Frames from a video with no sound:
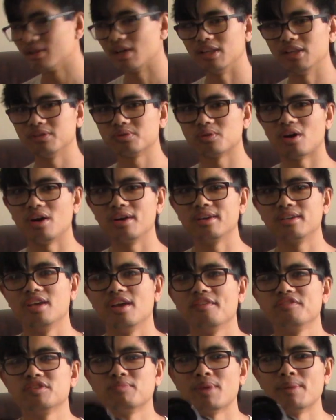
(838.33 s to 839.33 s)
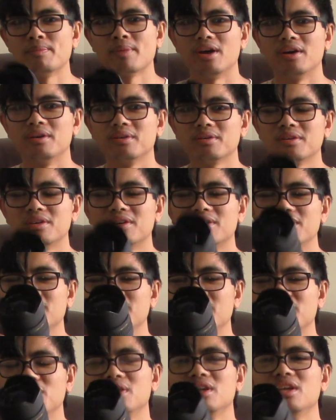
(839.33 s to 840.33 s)
And these are all gifts by my uncle.
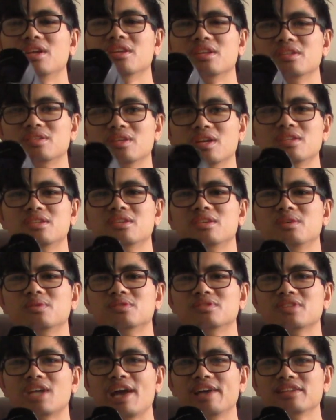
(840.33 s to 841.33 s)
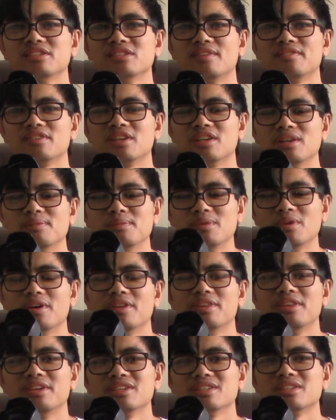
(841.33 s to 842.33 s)
He was nice enough to give me
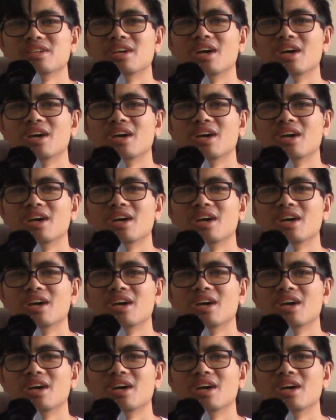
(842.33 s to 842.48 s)
all this.